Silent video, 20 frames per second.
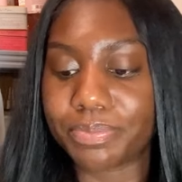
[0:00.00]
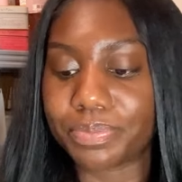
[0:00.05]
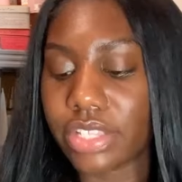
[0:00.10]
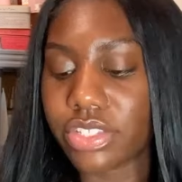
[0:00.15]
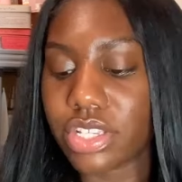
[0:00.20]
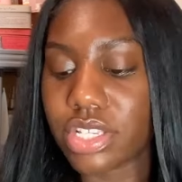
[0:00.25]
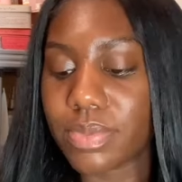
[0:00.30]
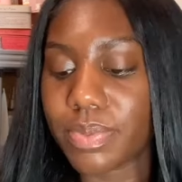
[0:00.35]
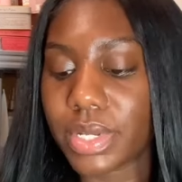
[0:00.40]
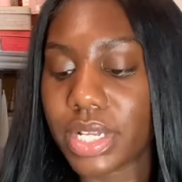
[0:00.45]

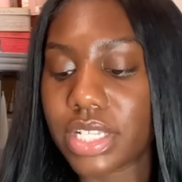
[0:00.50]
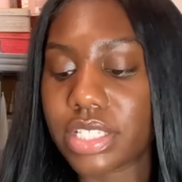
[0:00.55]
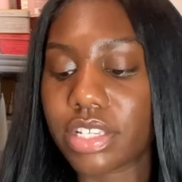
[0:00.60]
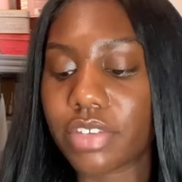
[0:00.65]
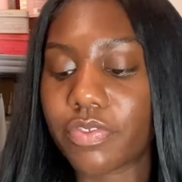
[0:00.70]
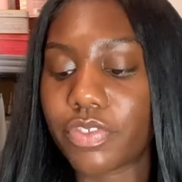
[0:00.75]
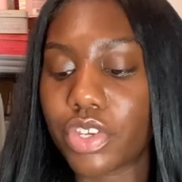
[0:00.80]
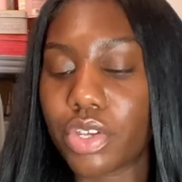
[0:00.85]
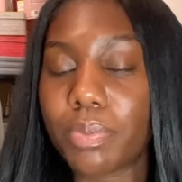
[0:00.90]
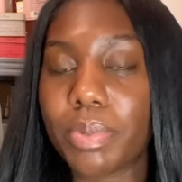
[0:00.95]
And just because
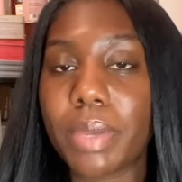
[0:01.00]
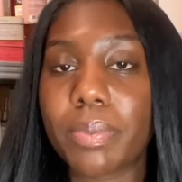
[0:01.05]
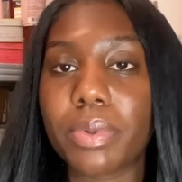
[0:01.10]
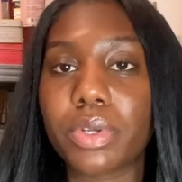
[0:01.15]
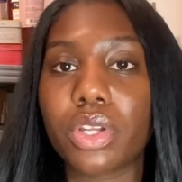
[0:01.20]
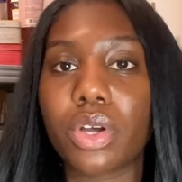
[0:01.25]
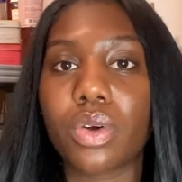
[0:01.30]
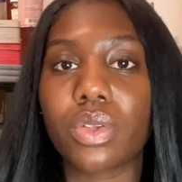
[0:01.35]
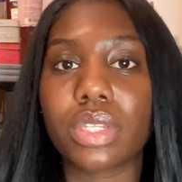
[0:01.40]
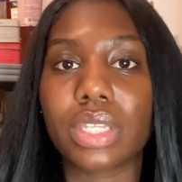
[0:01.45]
a few
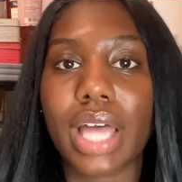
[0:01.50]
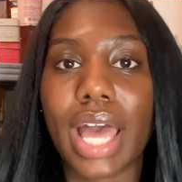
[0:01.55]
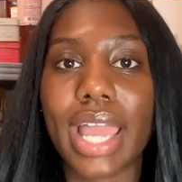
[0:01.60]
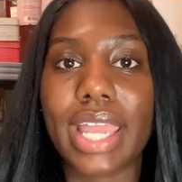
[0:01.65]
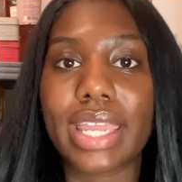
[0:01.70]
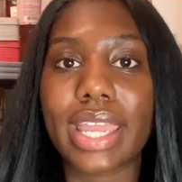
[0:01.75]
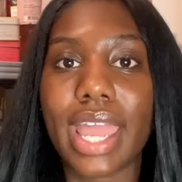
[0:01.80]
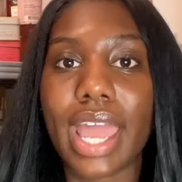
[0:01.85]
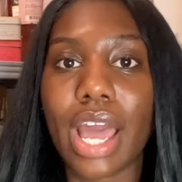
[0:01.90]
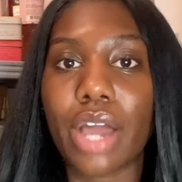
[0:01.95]
people don't
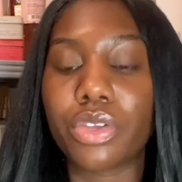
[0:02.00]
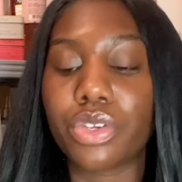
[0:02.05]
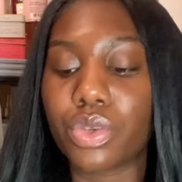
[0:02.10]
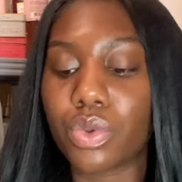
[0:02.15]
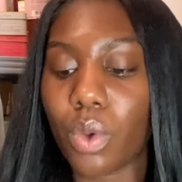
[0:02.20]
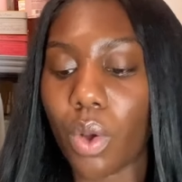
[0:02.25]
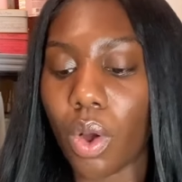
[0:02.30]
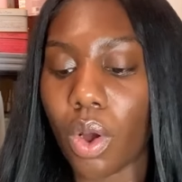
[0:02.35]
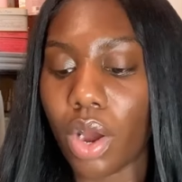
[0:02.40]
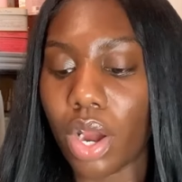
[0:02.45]
like how
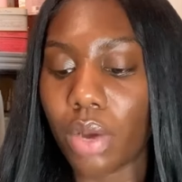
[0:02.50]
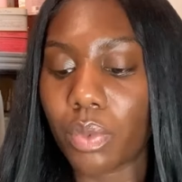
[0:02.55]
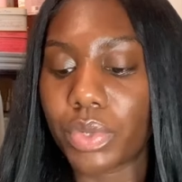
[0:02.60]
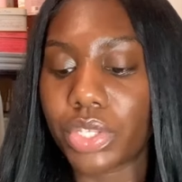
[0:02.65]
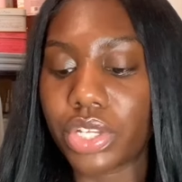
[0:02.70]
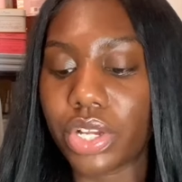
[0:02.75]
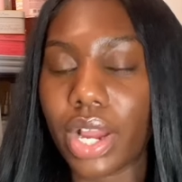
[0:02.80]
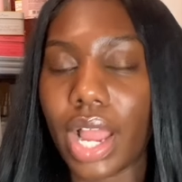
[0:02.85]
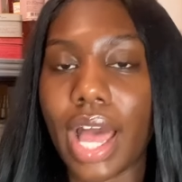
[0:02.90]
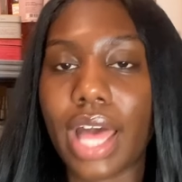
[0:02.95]
you are
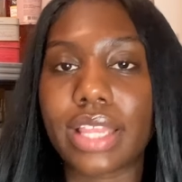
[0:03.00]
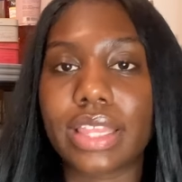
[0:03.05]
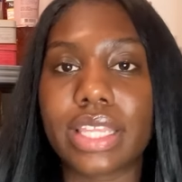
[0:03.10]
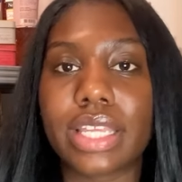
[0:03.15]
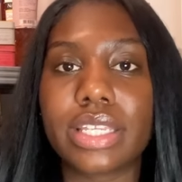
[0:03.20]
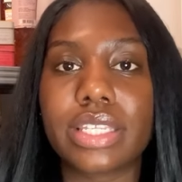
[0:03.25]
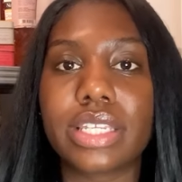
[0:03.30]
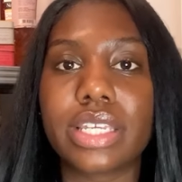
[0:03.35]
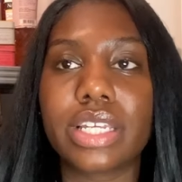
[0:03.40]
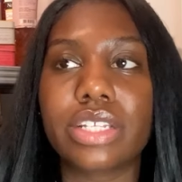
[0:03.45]
when you're
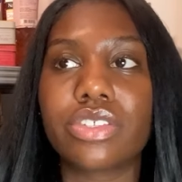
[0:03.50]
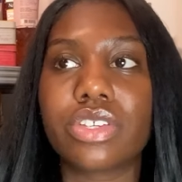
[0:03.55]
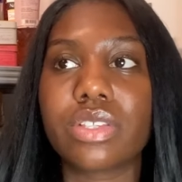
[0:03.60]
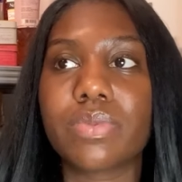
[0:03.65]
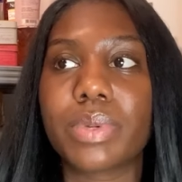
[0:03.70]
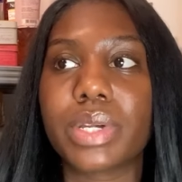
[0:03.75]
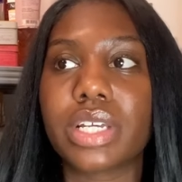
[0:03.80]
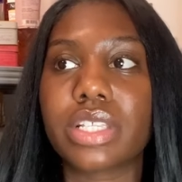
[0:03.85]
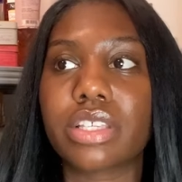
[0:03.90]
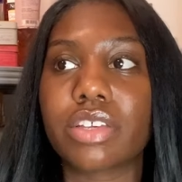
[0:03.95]
authentic,
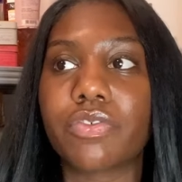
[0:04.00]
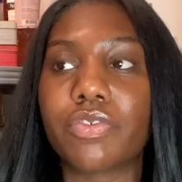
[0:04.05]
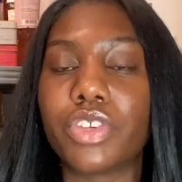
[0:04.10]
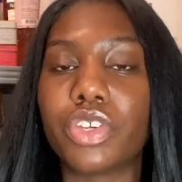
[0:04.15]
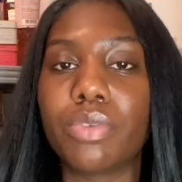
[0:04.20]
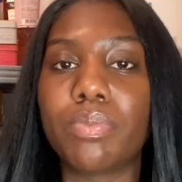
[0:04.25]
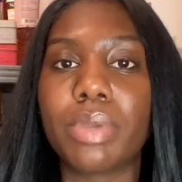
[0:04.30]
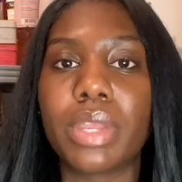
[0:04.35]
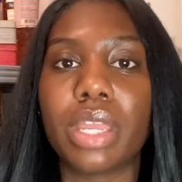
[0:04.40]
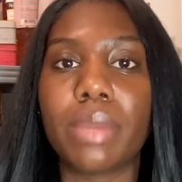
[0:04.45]
just because a
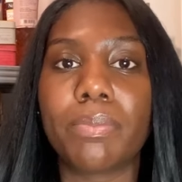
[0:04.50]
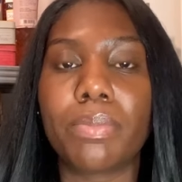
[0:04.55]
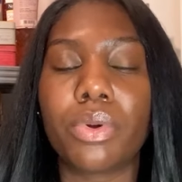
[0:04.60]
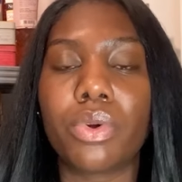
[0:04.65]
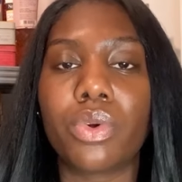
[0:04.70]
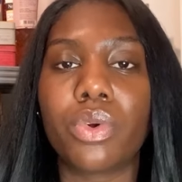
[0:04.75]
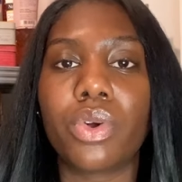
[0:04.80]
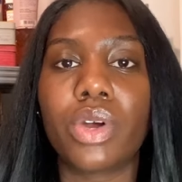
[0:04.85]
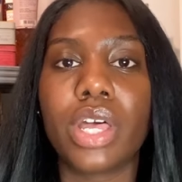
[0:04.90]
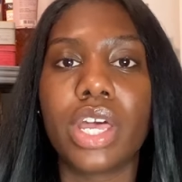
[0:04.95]
few
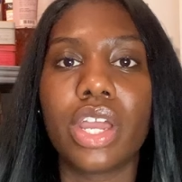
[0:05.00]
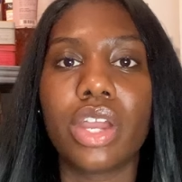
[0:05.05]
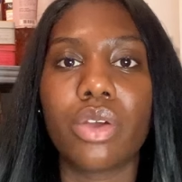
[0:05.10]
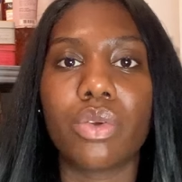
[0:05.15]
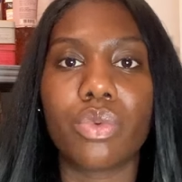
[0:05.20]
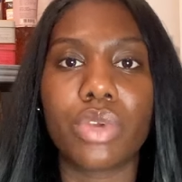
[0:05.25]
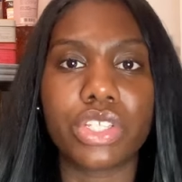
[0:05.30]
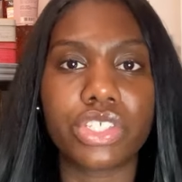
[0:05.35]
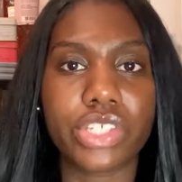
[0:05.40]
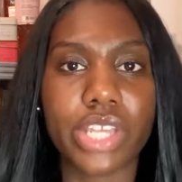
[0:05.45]
people
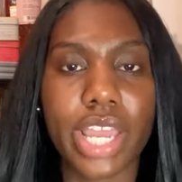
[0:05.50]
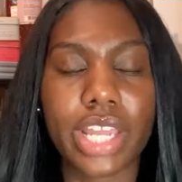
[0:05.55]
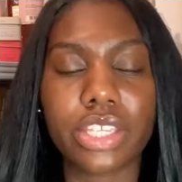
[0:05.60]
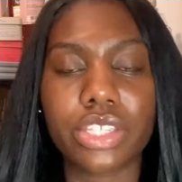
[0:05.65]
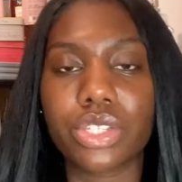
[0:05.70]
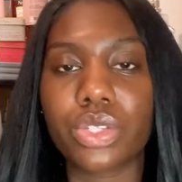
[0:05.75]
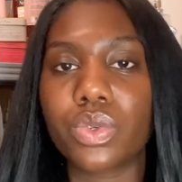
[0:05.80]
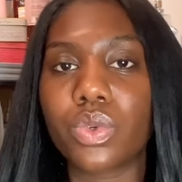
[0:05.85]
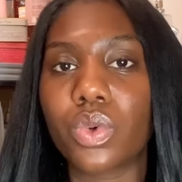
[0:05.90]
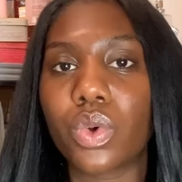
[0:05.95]

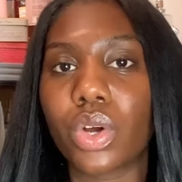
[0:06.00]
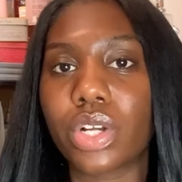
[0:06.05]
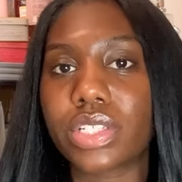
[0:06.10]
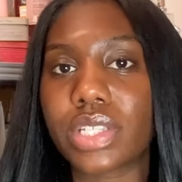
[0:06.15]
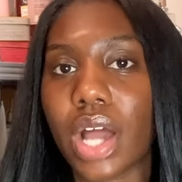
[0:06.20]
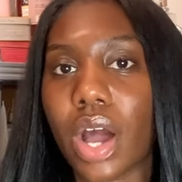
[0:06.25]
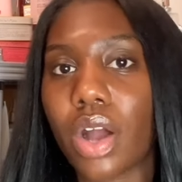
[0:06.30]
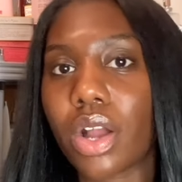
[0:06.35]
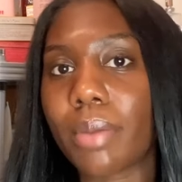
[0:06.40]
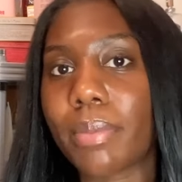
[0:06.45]
reject you or
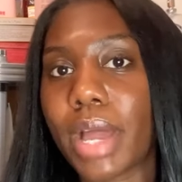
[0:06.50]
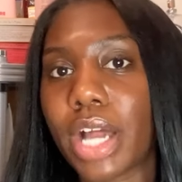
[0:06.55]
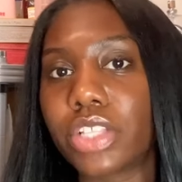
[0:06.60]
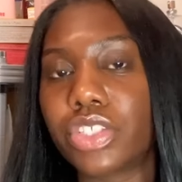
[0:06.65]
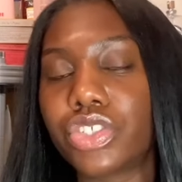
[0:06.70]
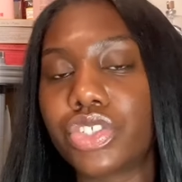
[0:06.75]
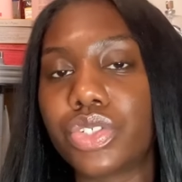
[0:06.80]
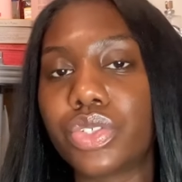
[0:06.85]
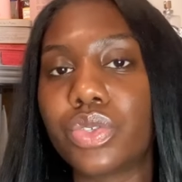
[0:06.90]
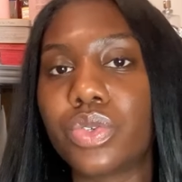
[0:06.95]
talk
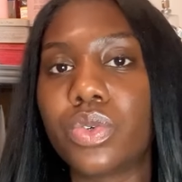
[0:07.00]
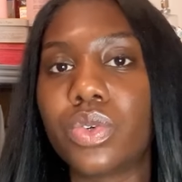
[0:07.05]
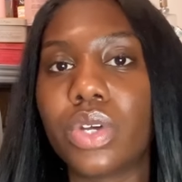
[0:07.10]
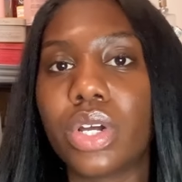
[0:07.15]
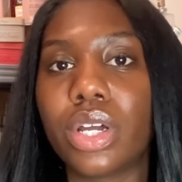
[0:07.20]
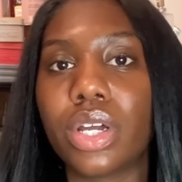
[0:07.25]
about you